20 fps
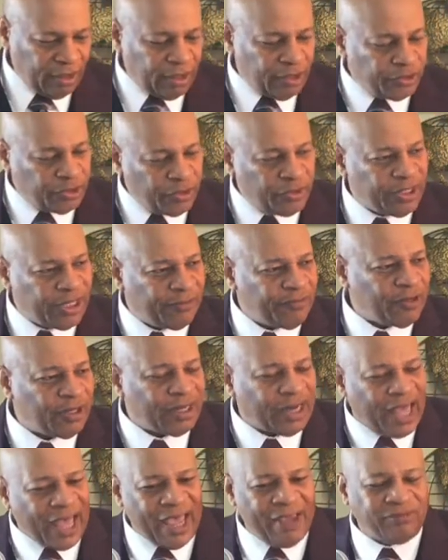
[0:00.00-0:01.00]
You can give your
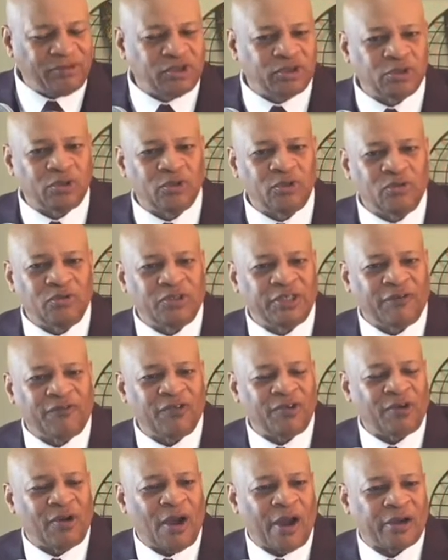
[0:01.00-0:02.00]
life to
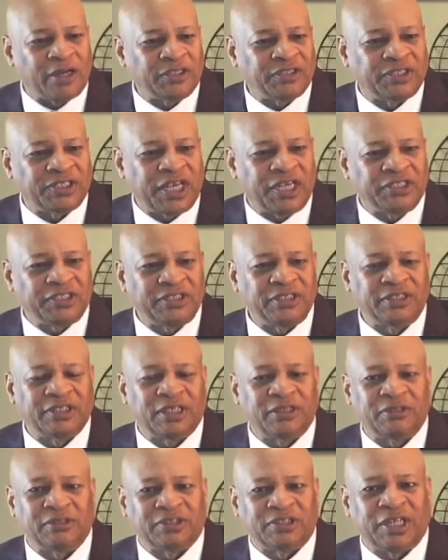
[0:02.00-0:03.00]
different organizations
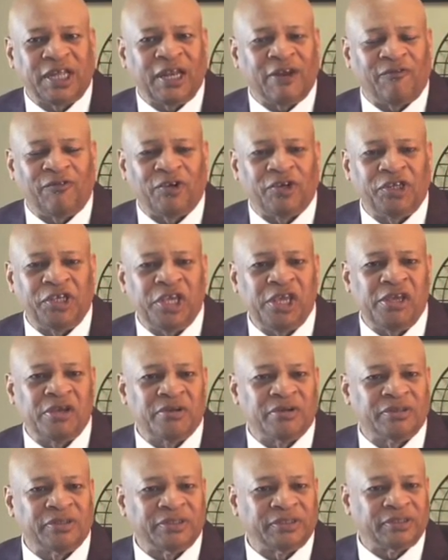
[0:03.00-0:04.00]
and stay there for
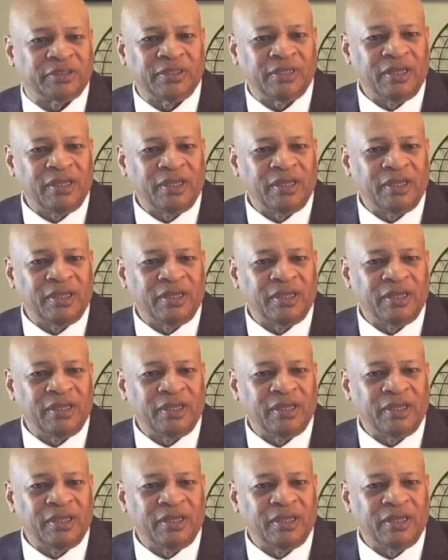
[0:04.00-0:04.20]
years.